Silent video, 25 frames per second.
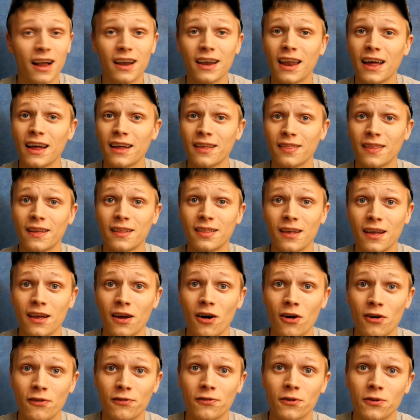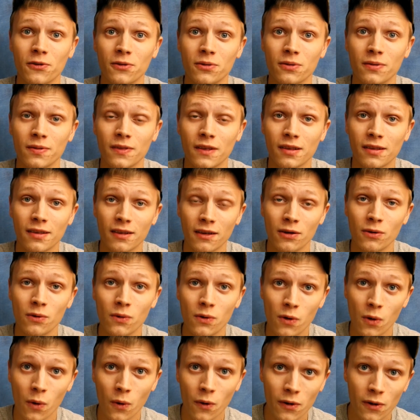I like that they offer the single
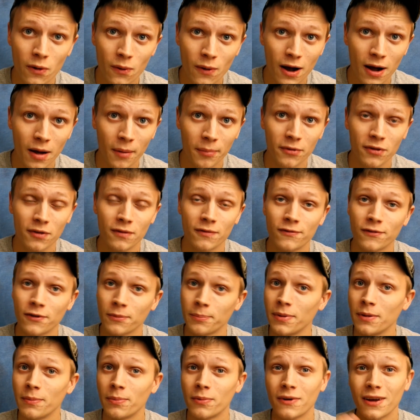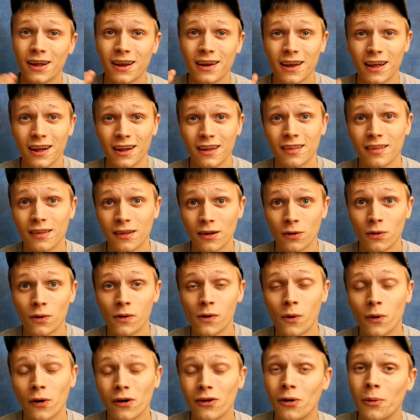coil option for people that like single
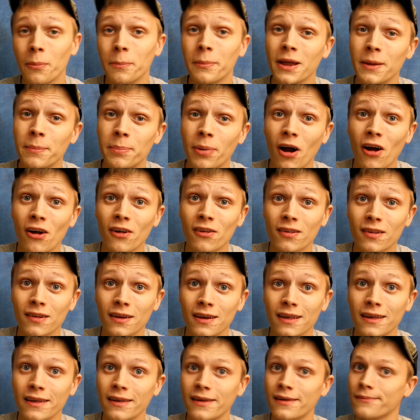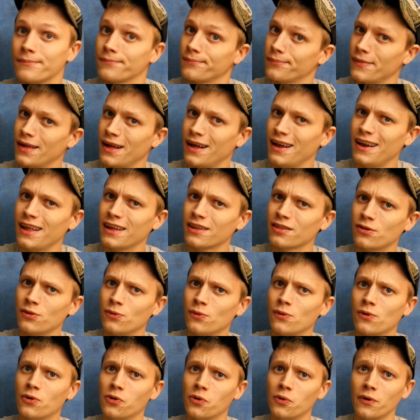coil. Me personally, I like
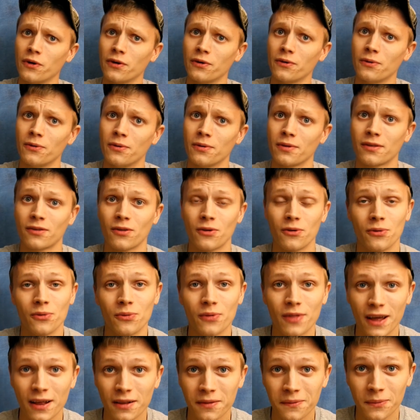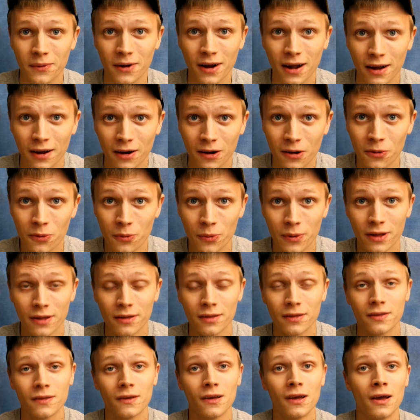dual coil, so that's what I go
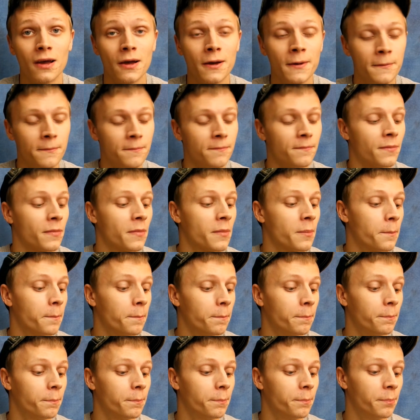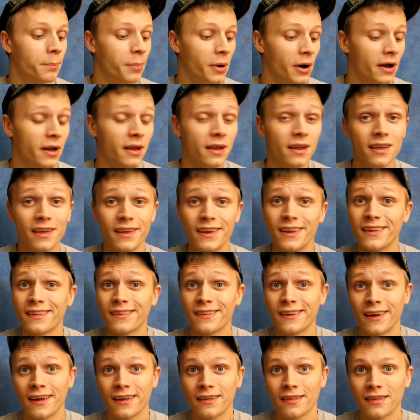with. But it is
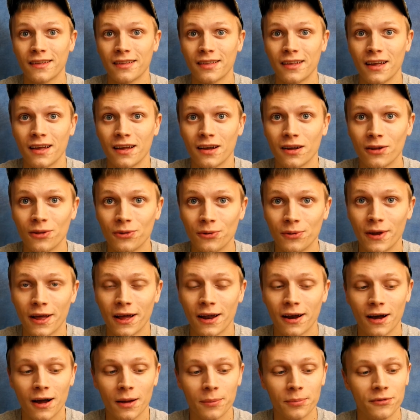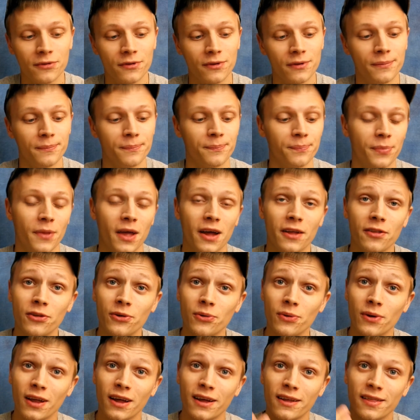nice that they include that option. I
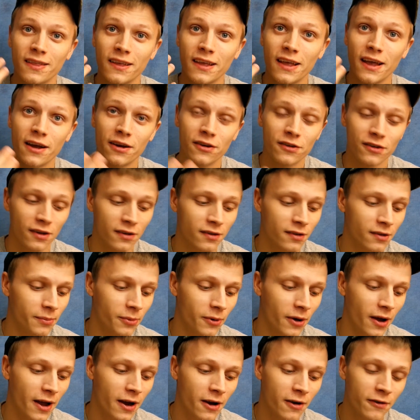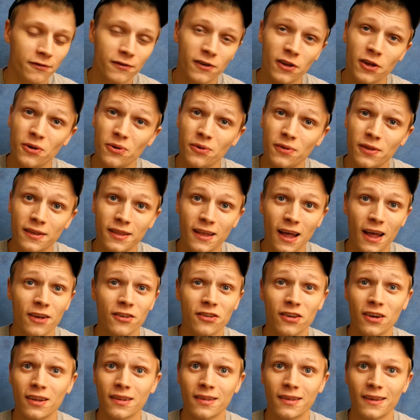do like the adjustable airflow. The
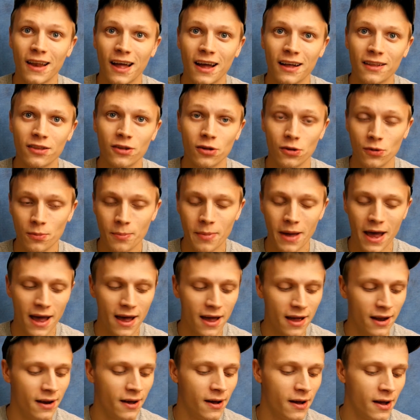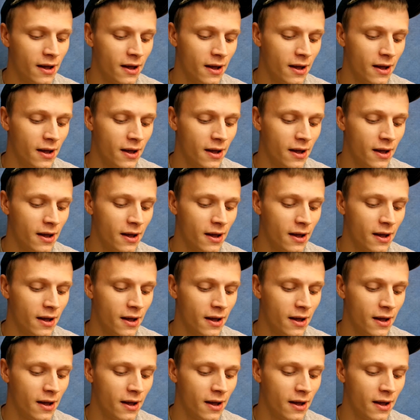tension is not too bad.